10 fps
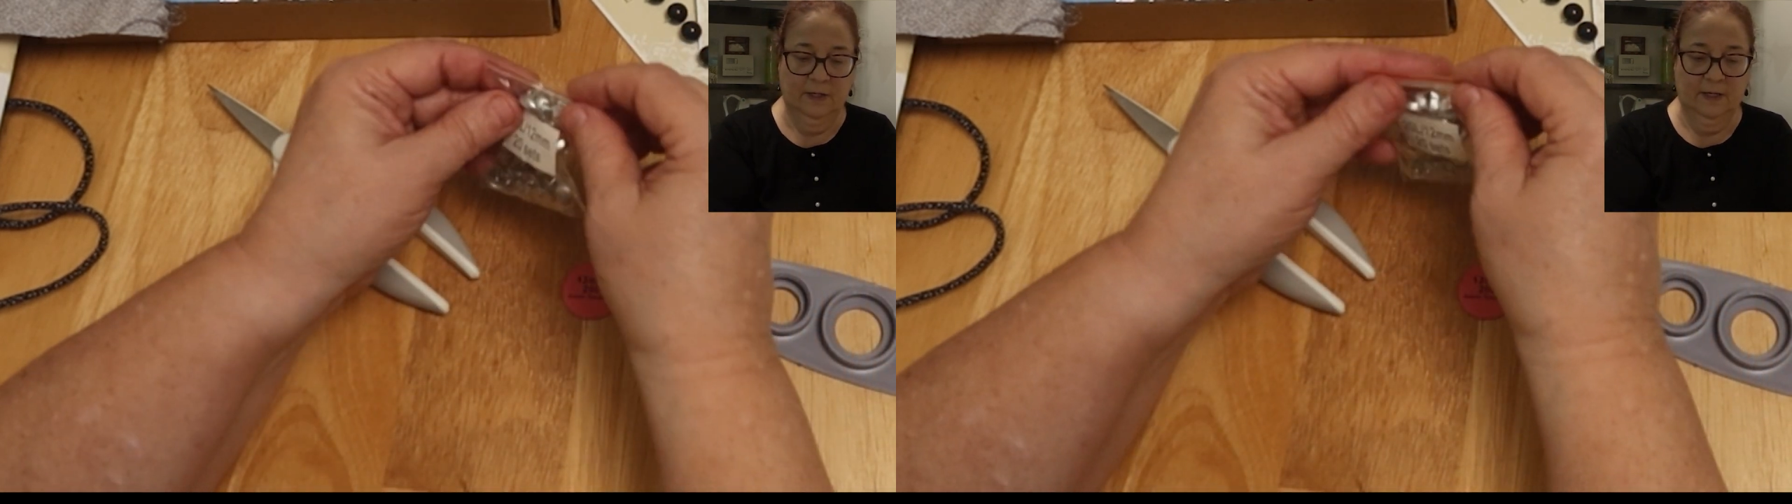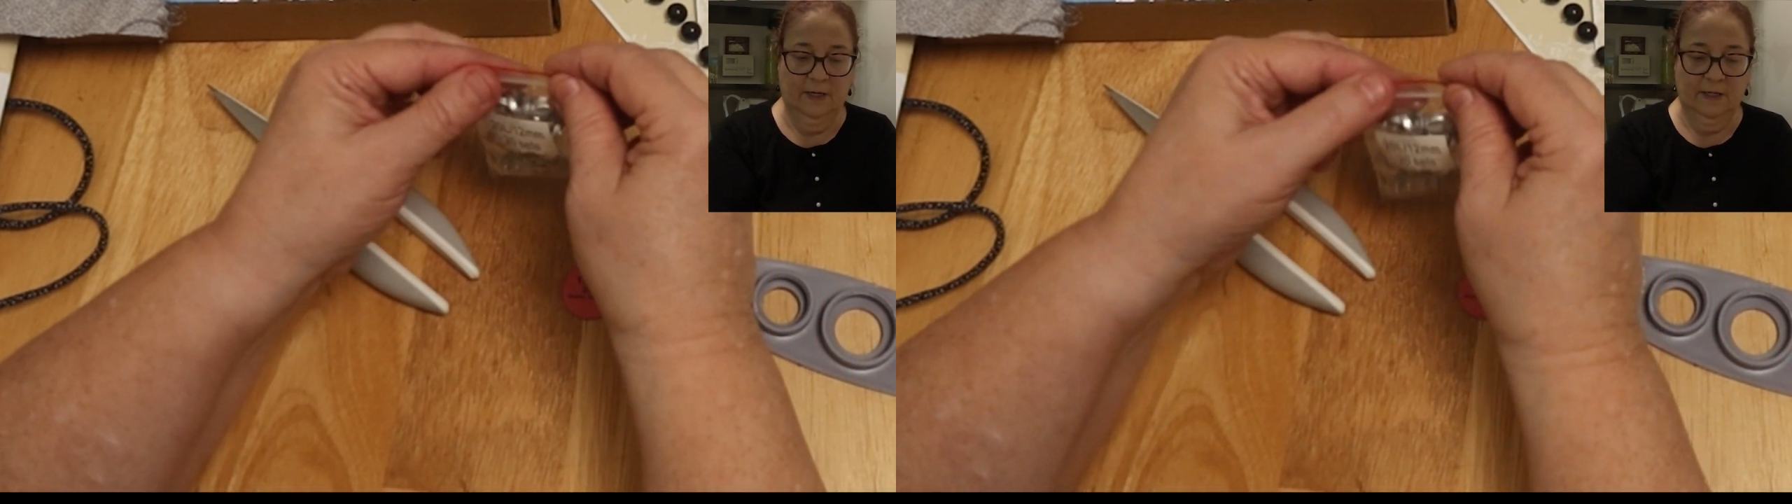
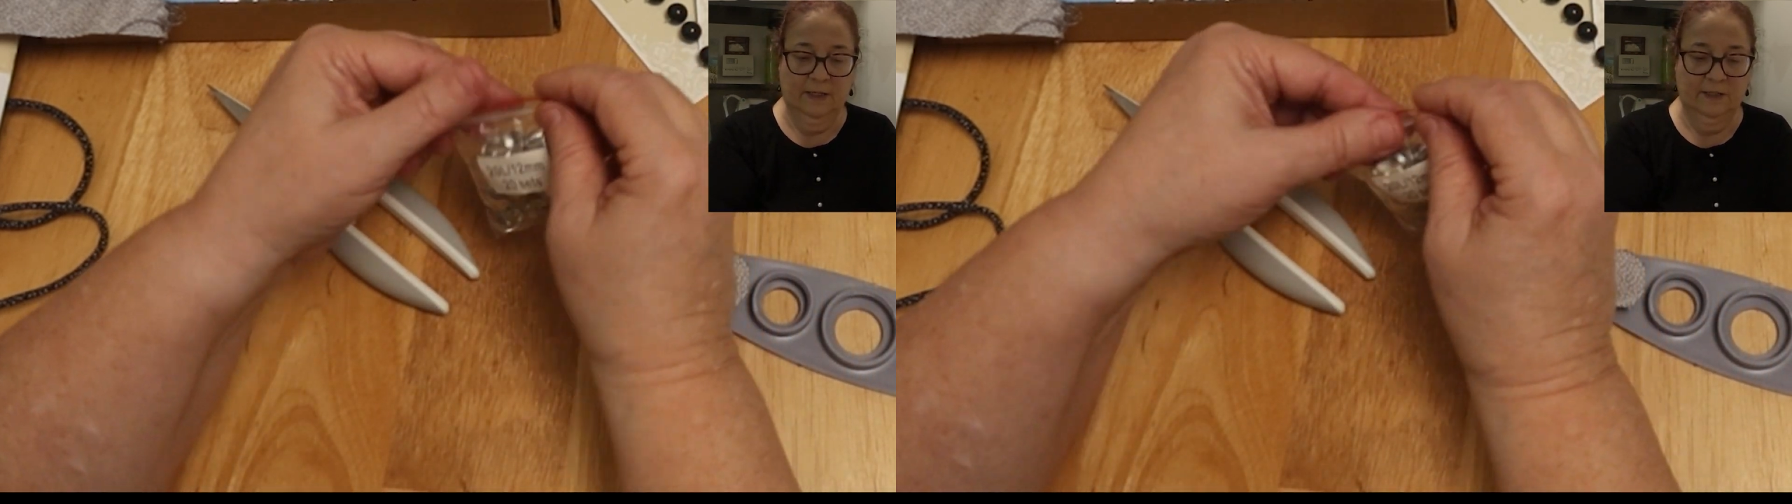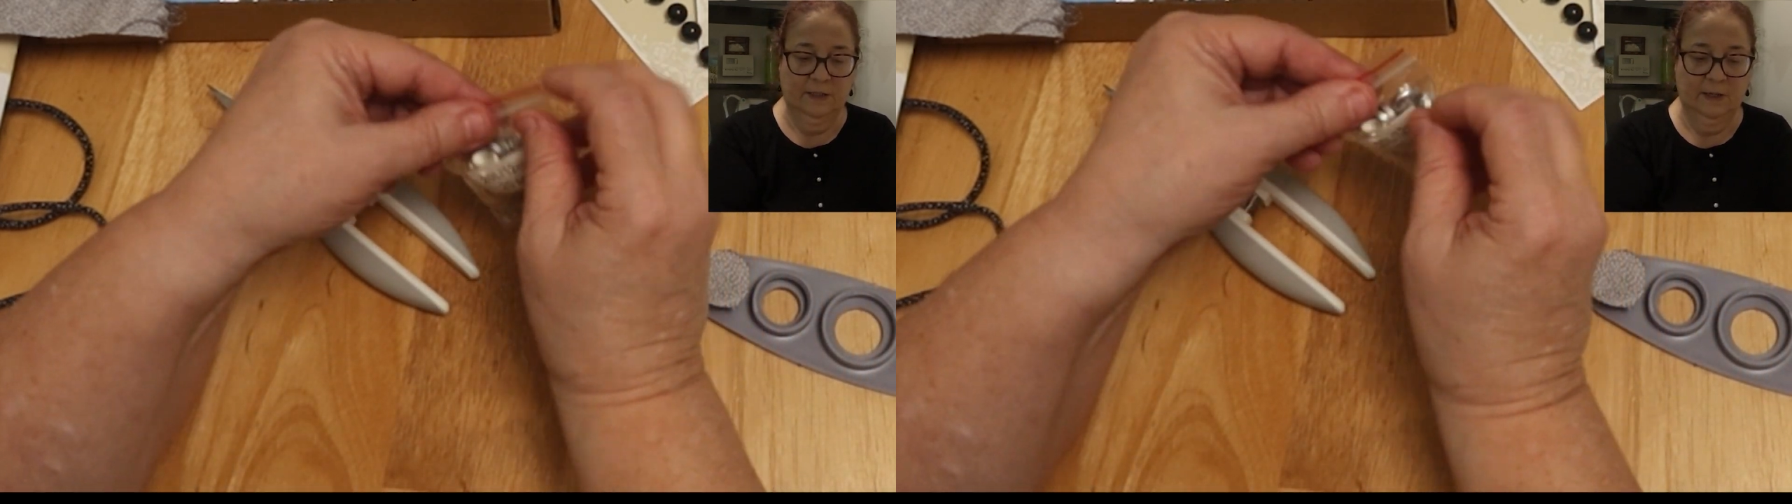and I
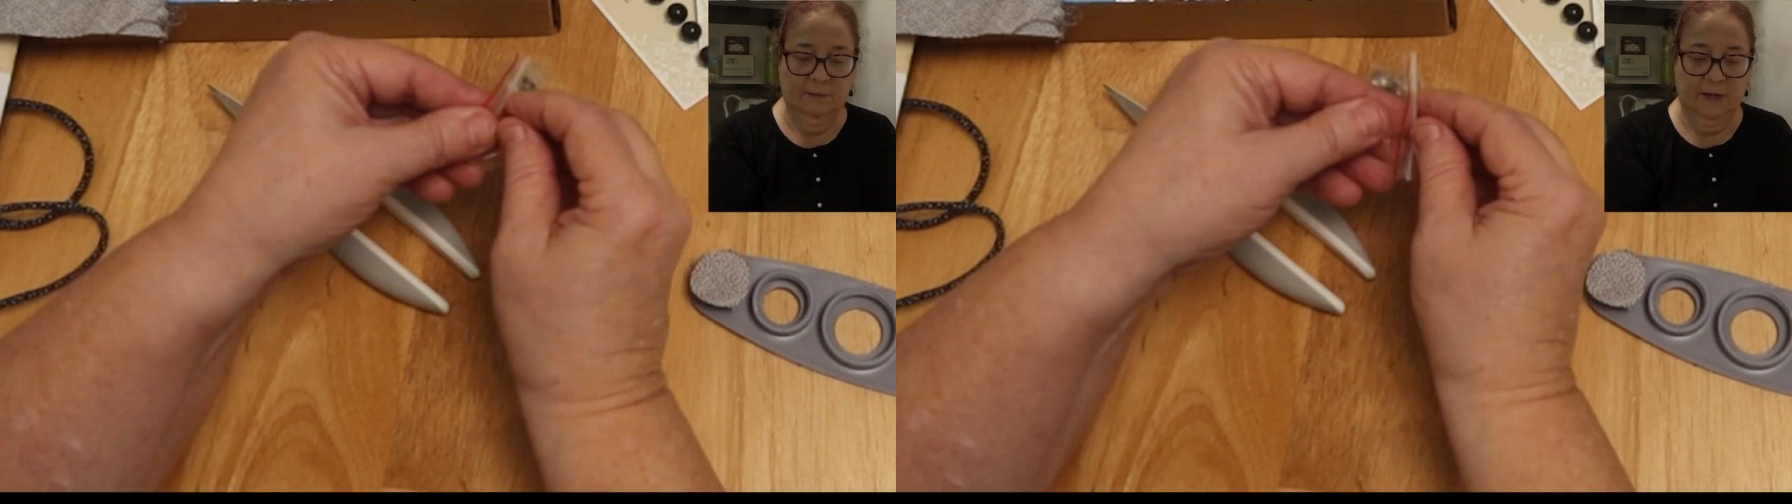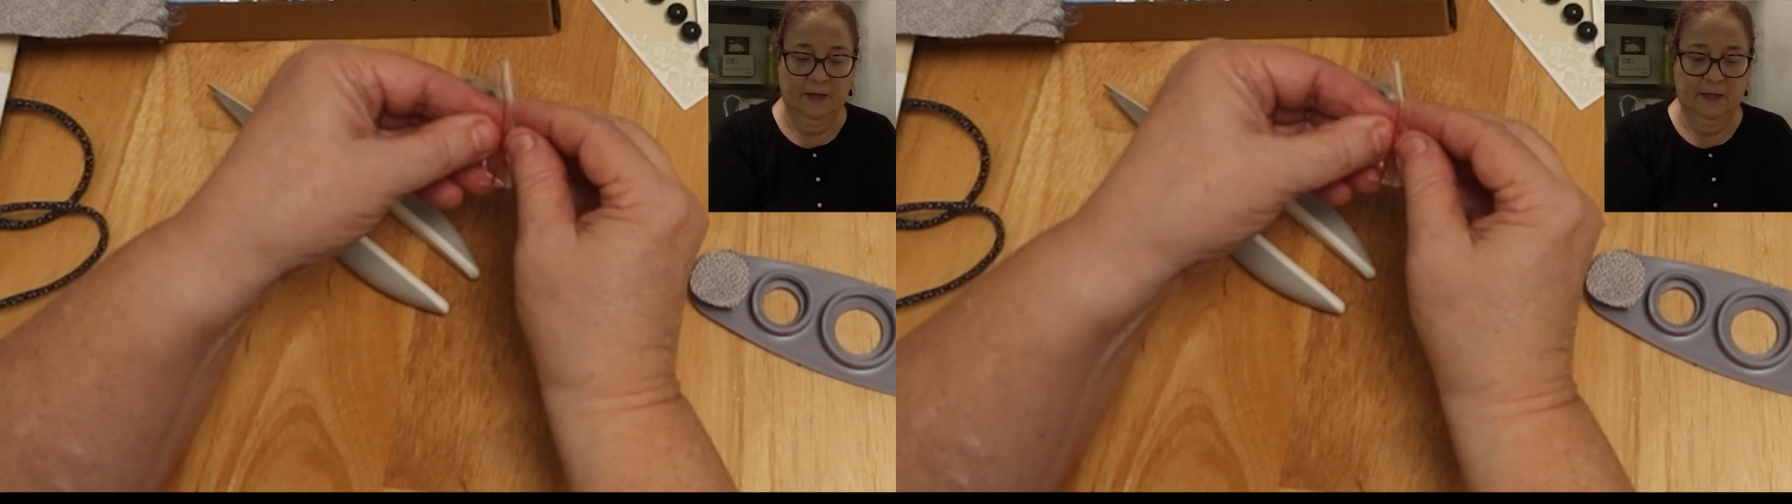need to get
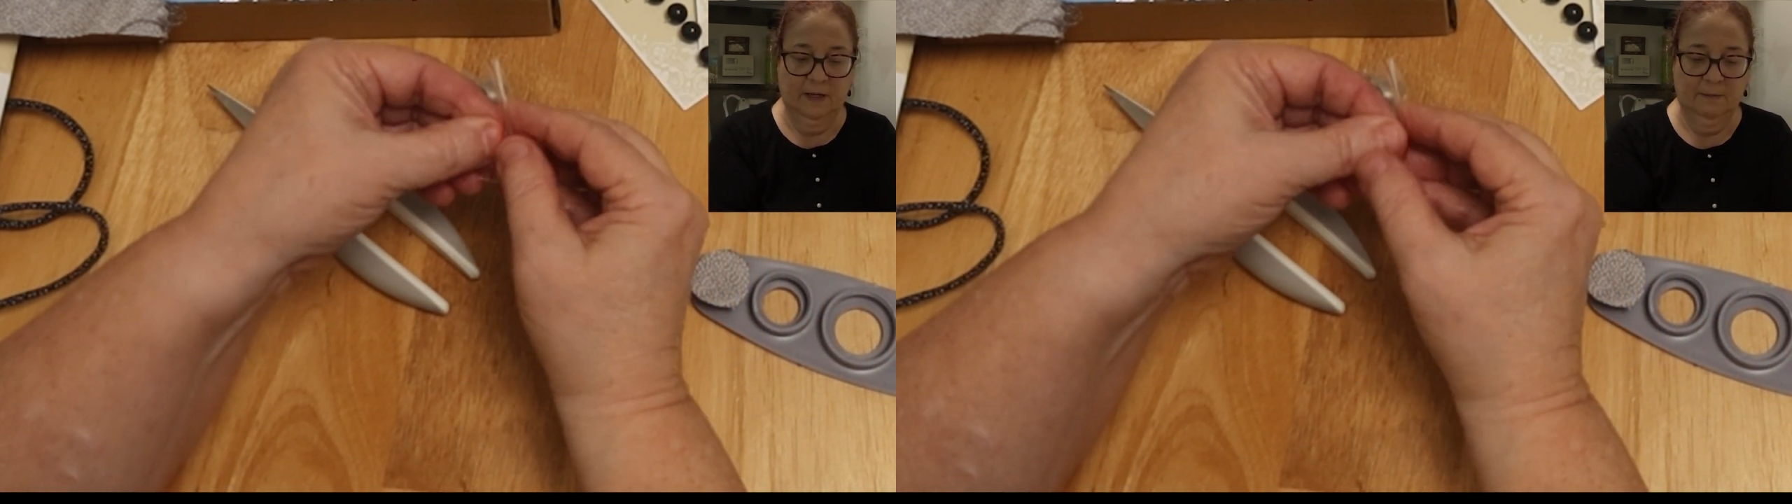my